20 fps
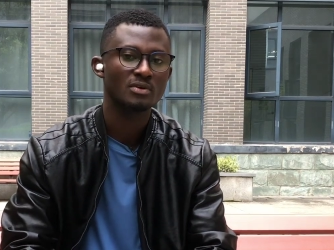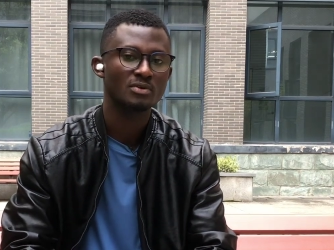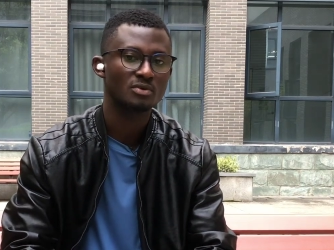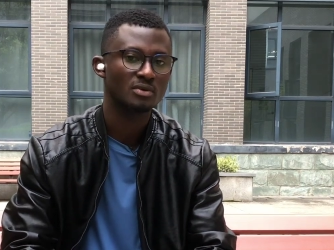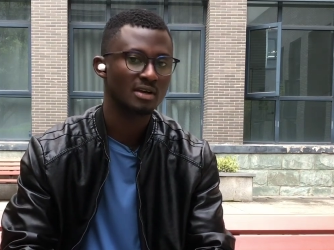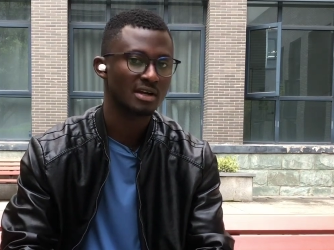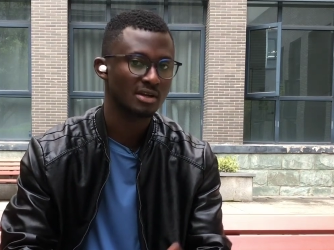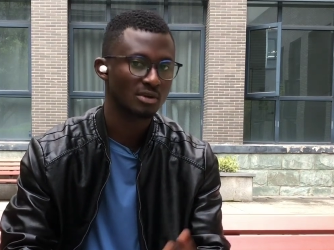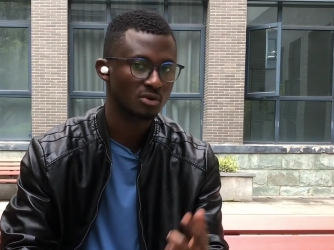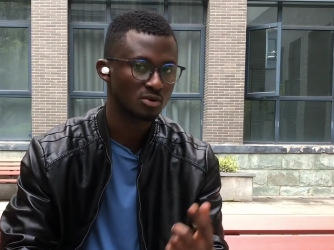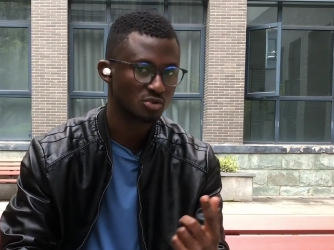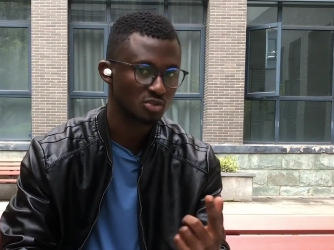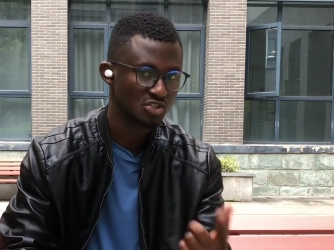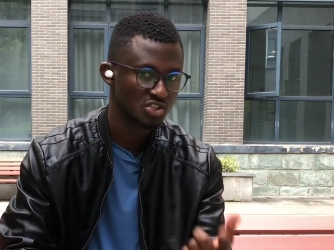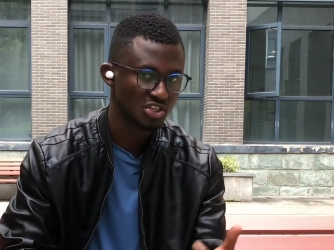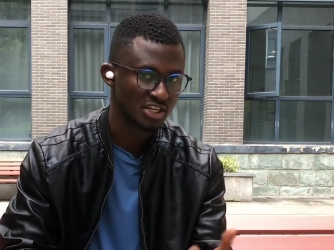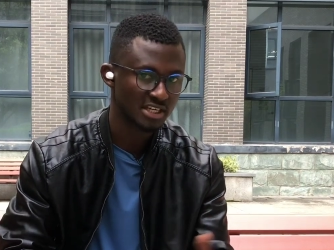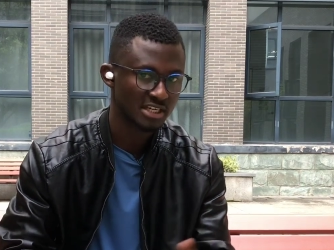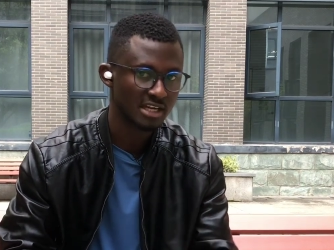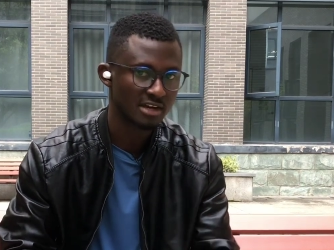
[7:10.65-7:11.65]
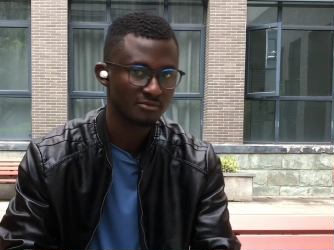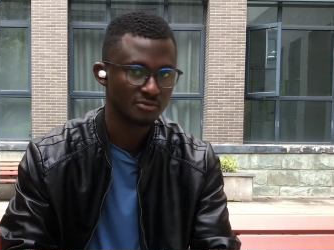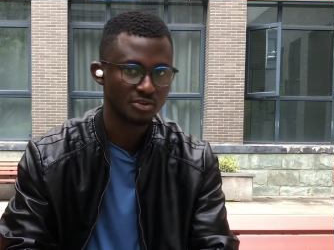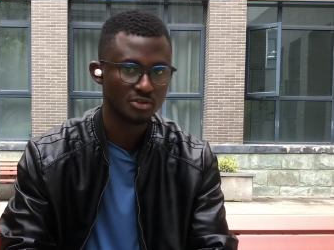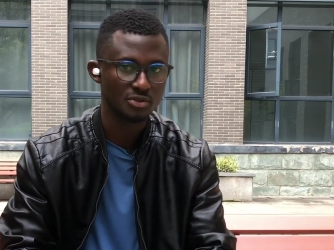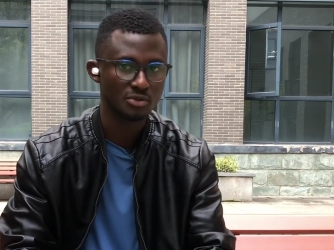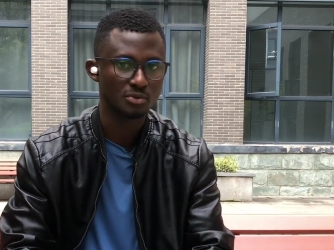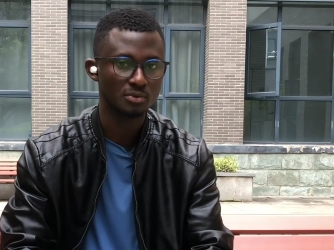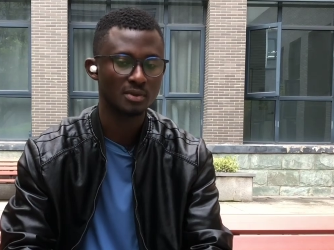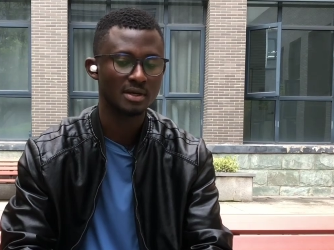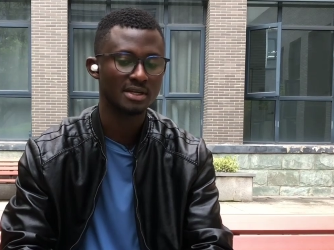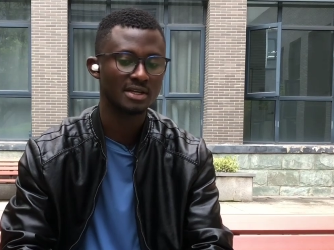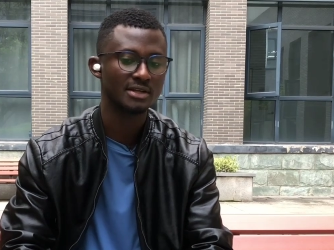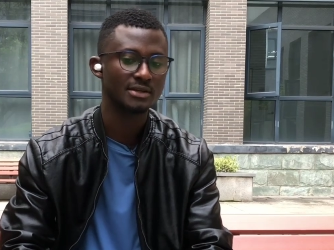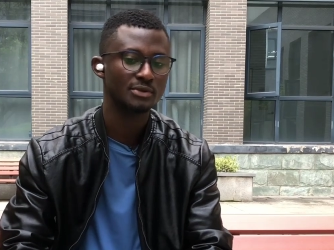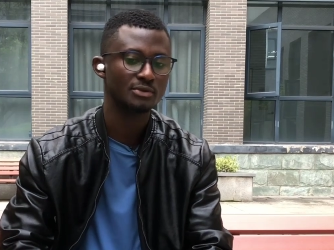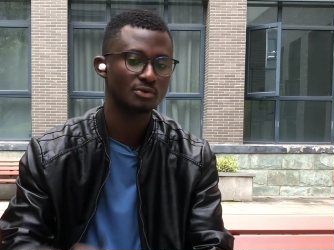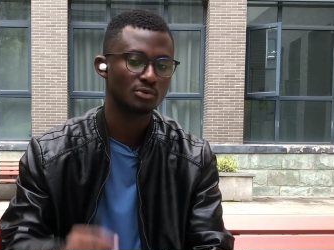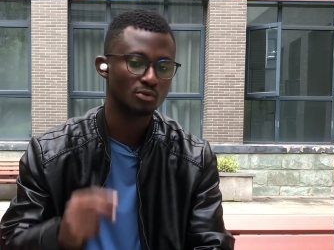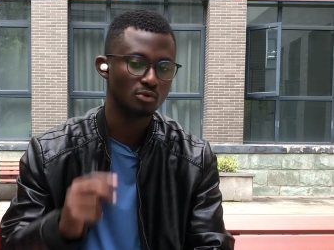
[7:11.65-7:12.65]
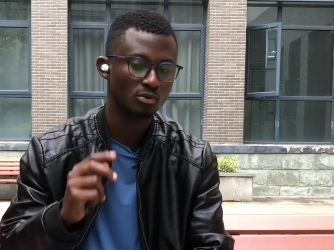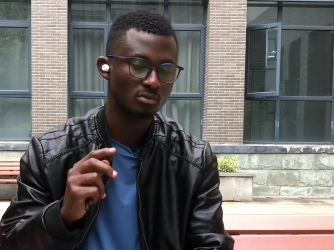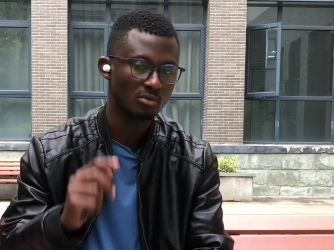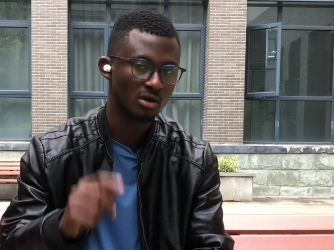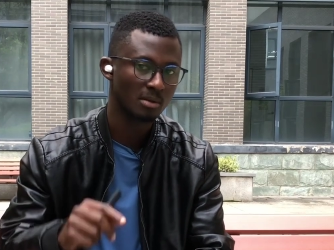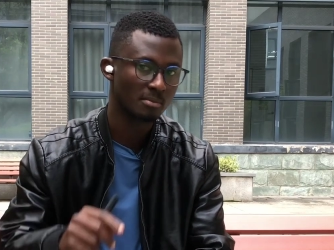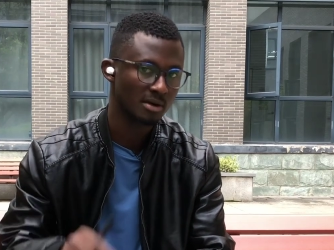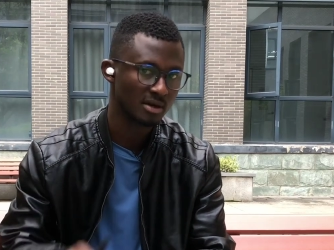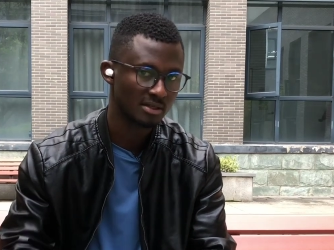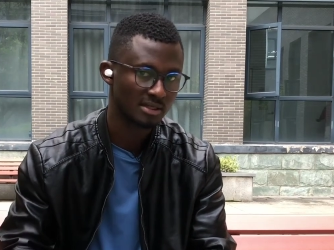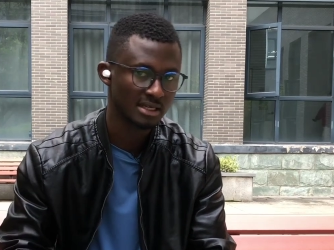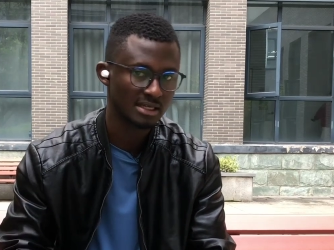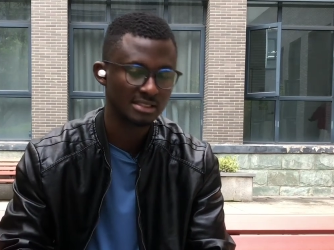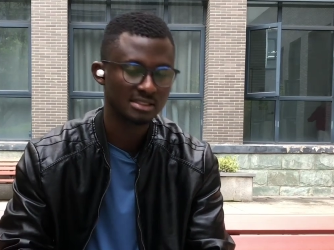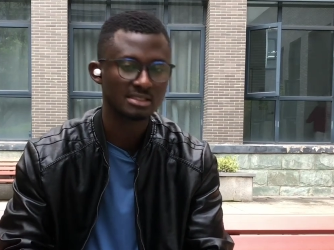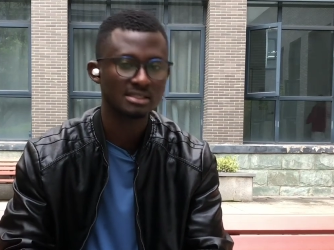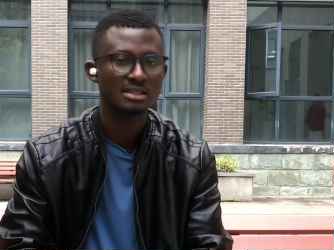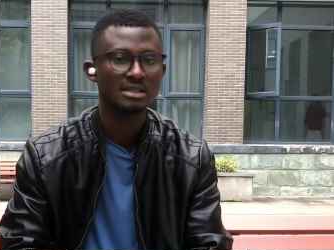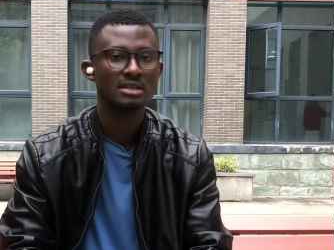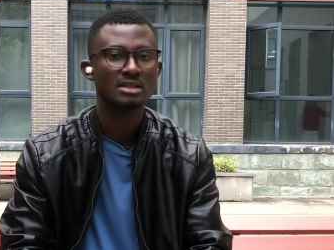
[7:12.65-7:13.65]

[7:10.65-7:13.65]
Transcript: You can also check that video and then you know more about that.